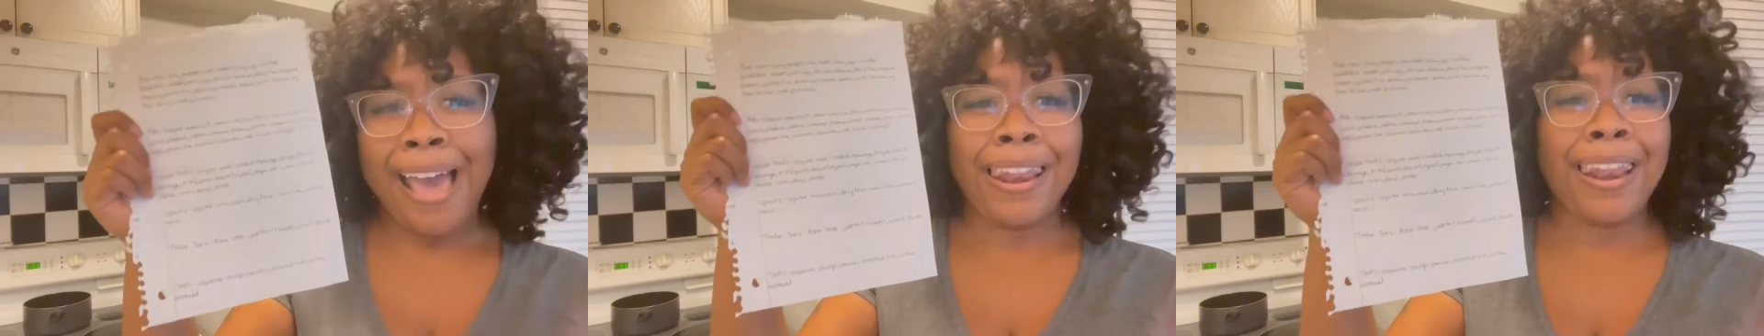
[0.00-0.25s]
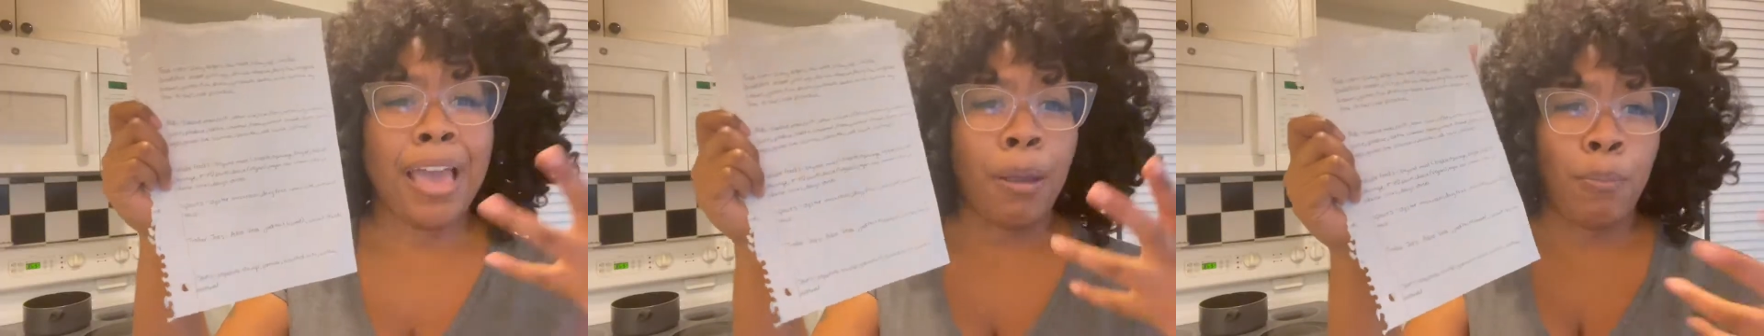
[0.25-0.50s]

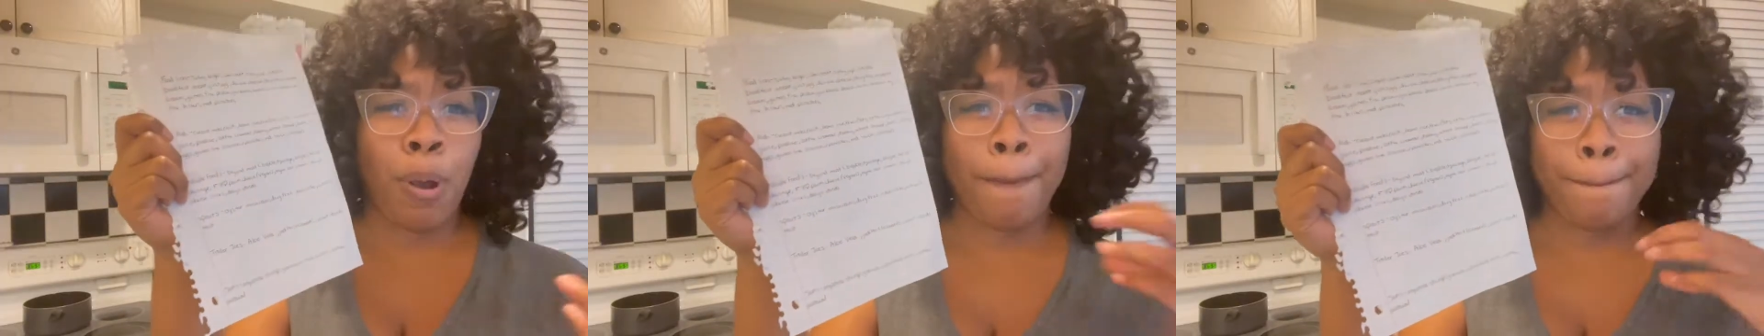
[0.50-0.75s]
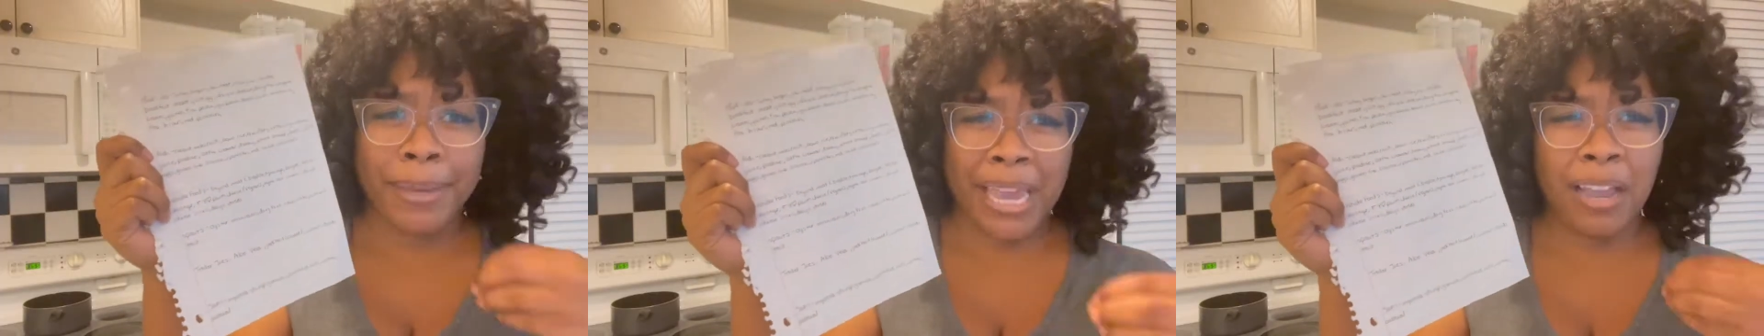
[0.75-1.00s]
I like
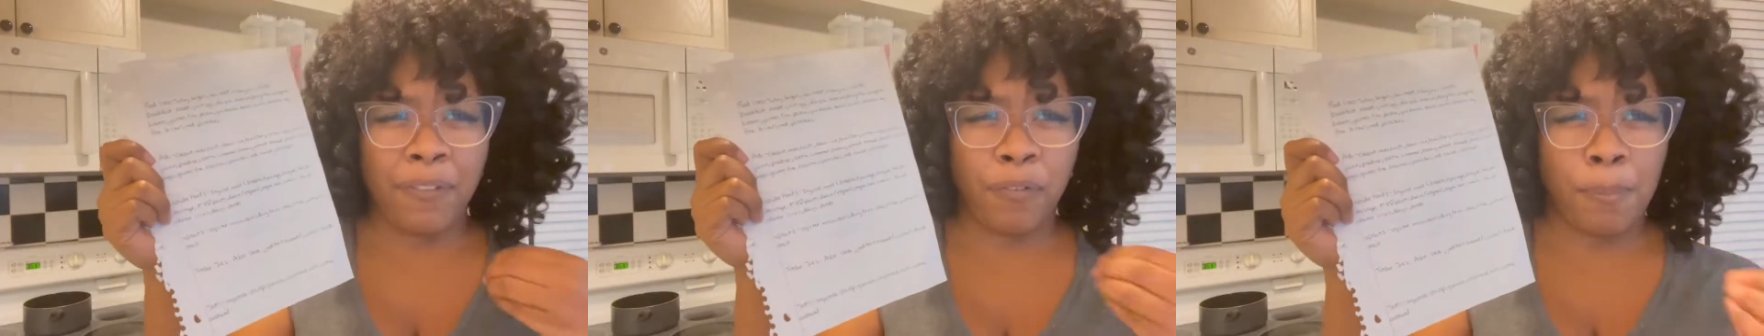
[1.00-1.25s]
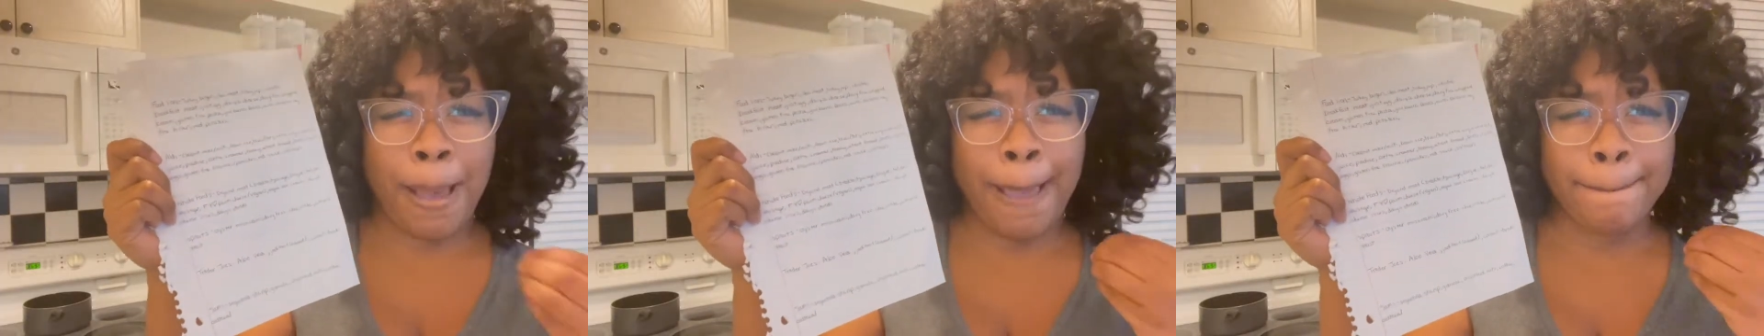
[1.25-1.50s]
more bang
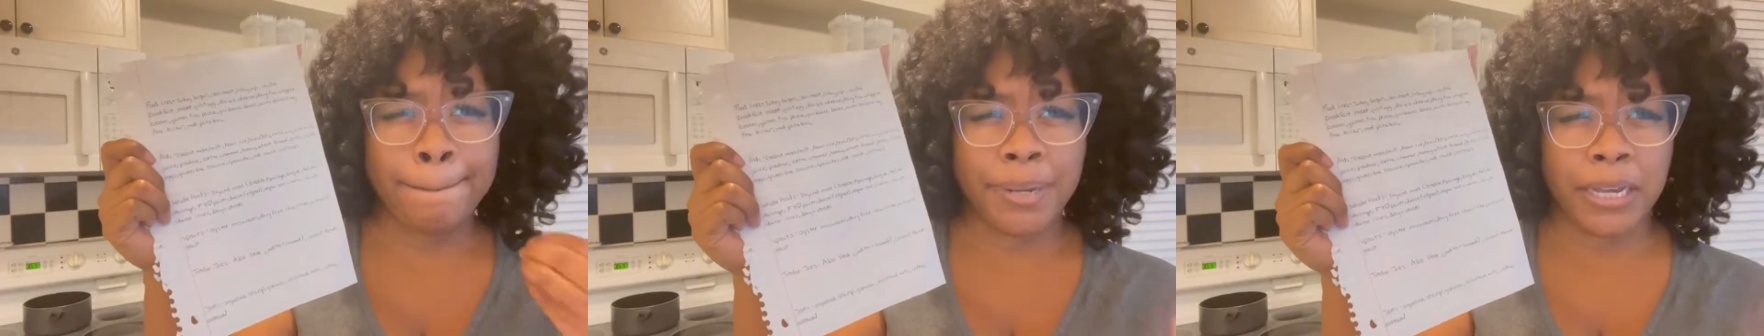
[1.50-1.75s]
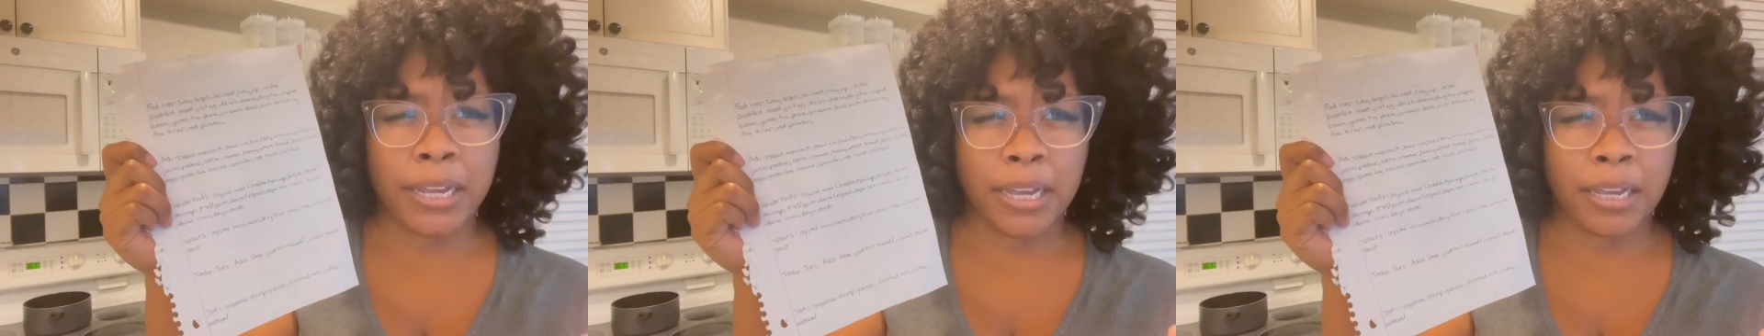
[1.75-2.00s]
for my
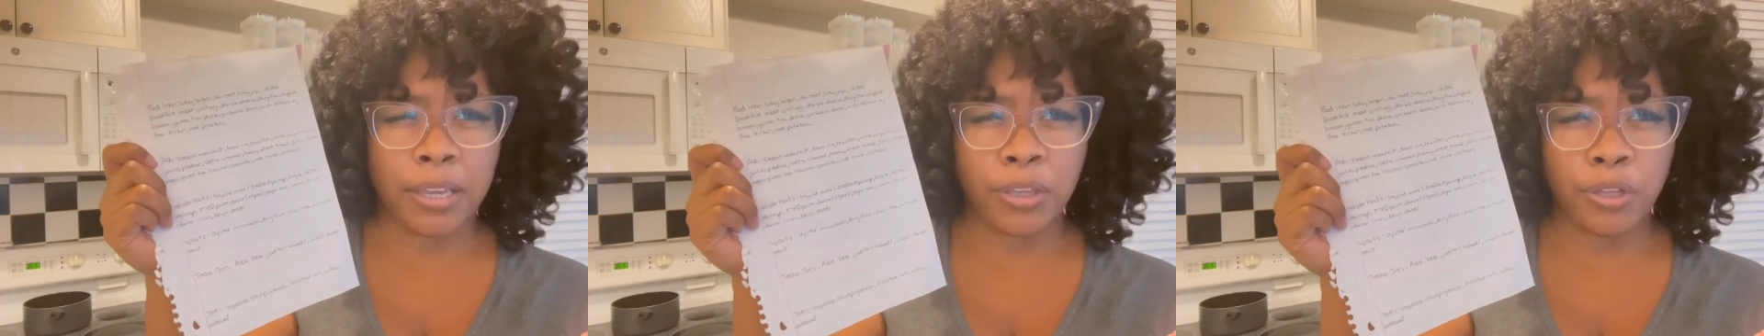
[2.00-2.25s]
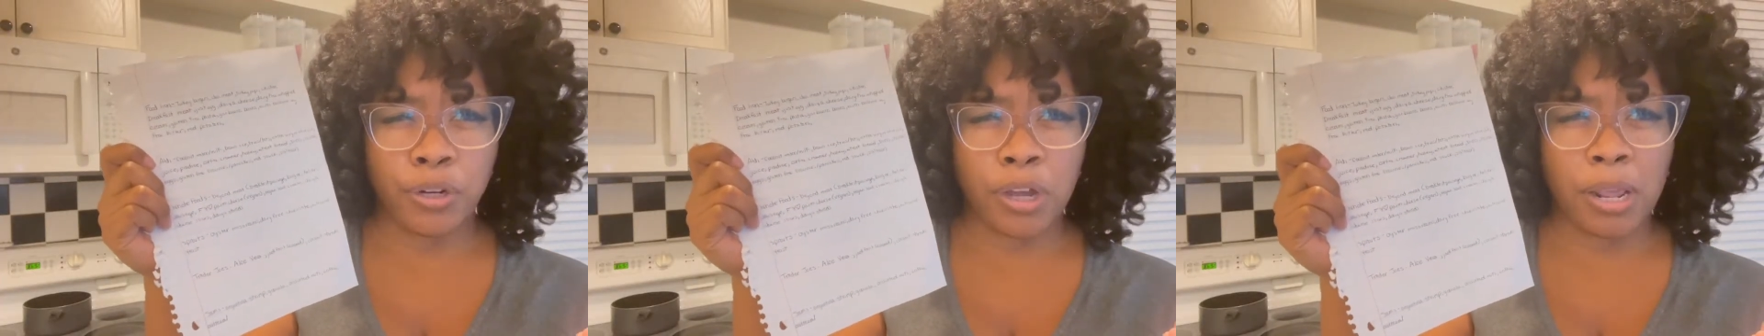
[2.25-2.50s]
buck.
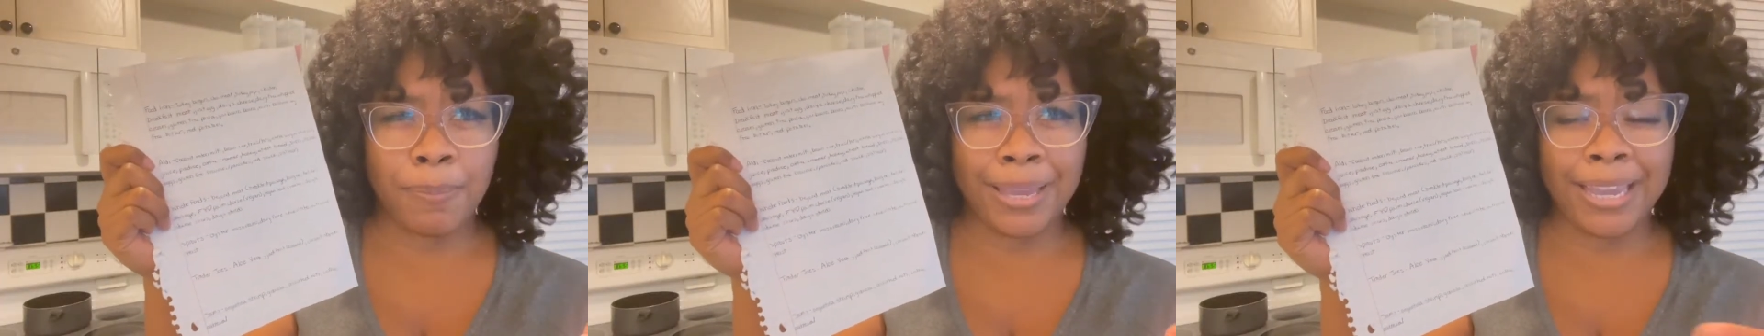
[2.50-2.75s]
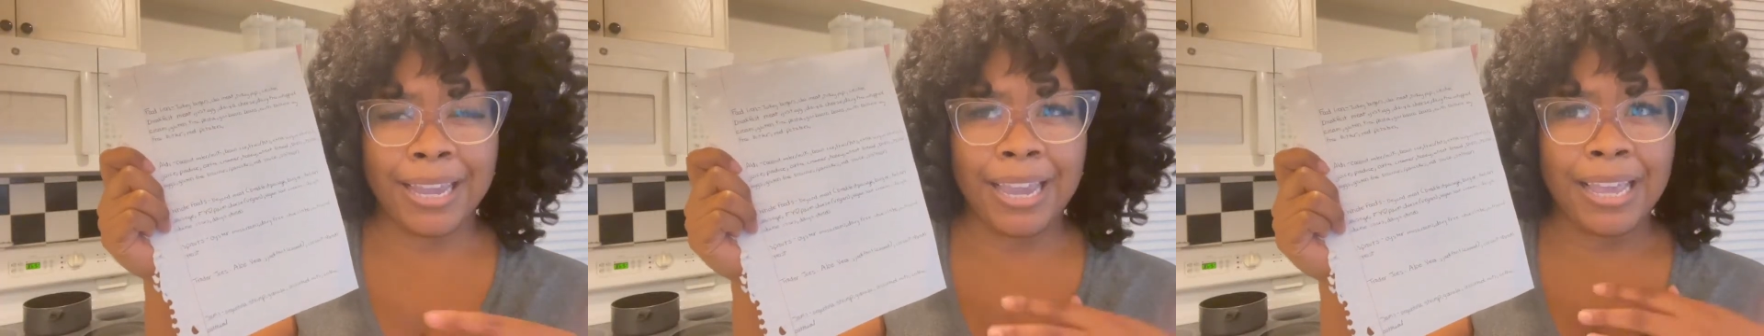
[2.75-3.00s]
You know what I
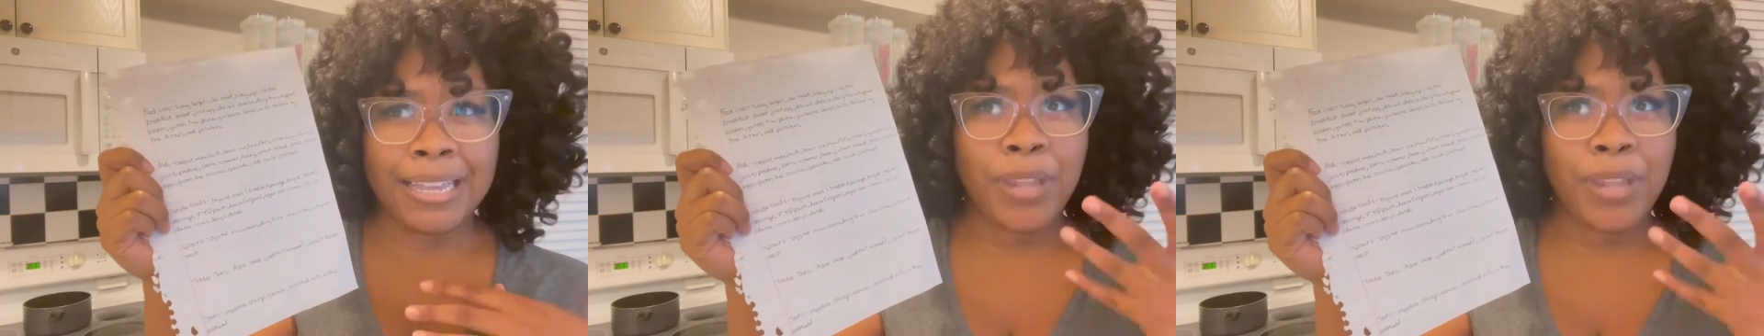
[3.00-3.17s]
mean?